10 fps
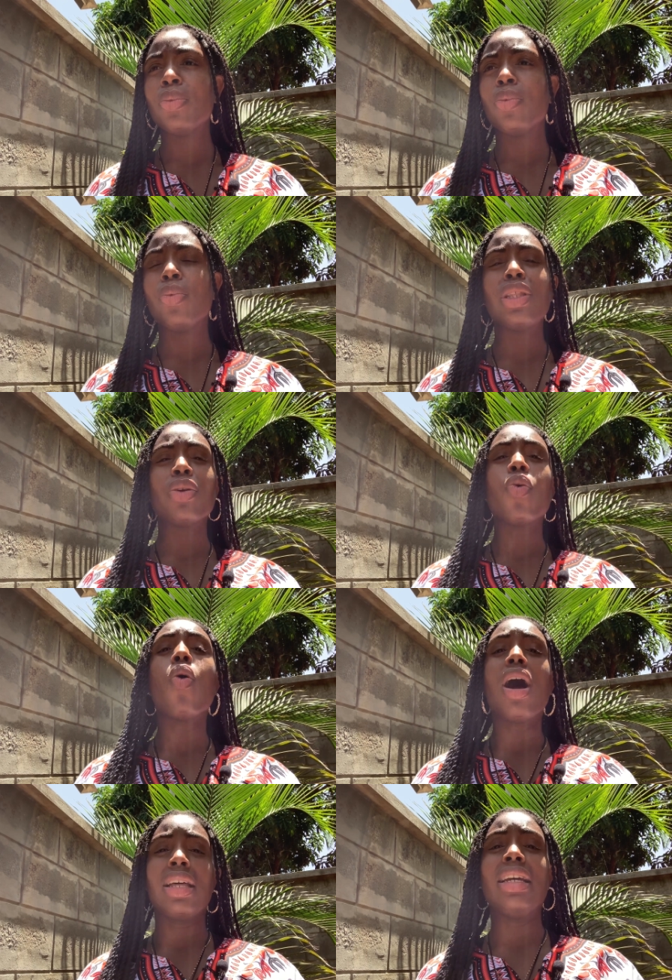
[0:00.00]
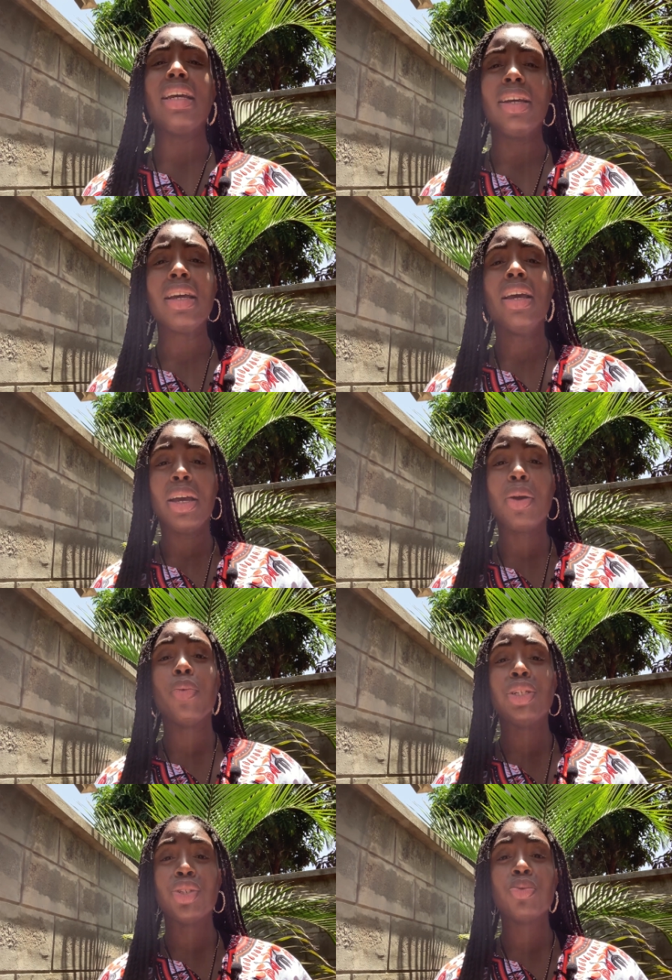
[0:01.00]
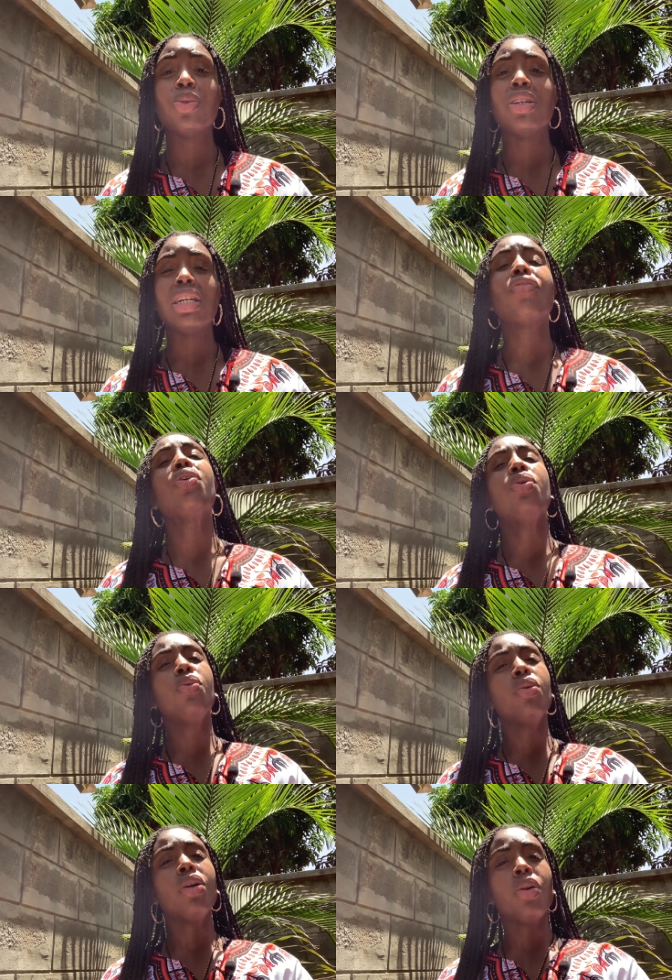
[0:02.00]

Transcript: with the quality in which you would if you